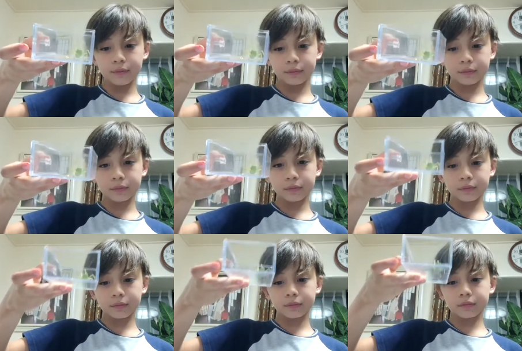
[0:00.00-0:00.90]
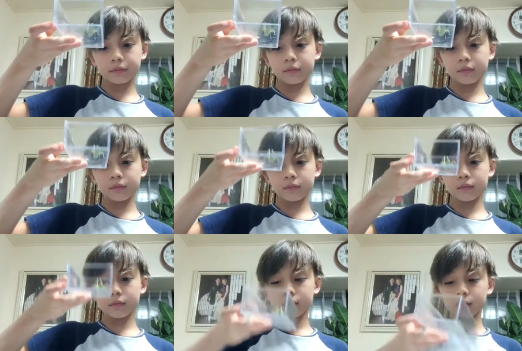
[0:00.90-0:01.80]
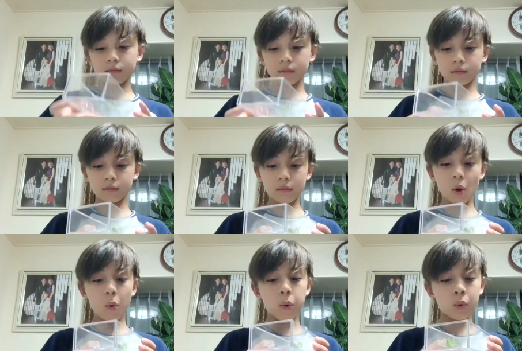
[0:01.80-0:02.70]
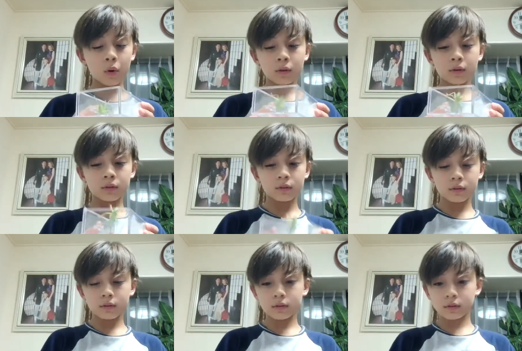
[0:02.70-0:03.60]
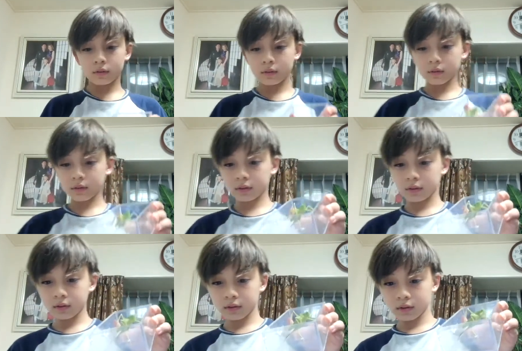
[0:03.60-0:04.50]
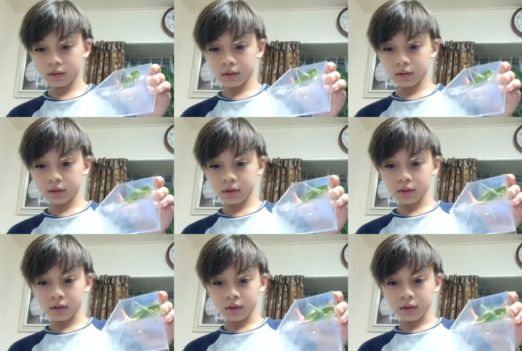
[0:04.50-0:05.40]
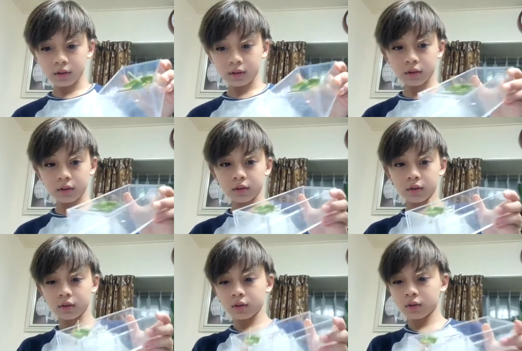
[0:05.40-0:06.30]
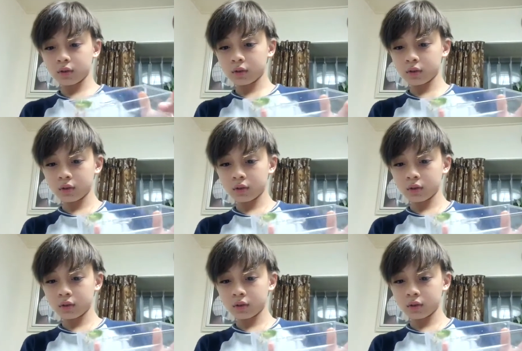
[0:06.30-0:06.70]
Nobody speaks.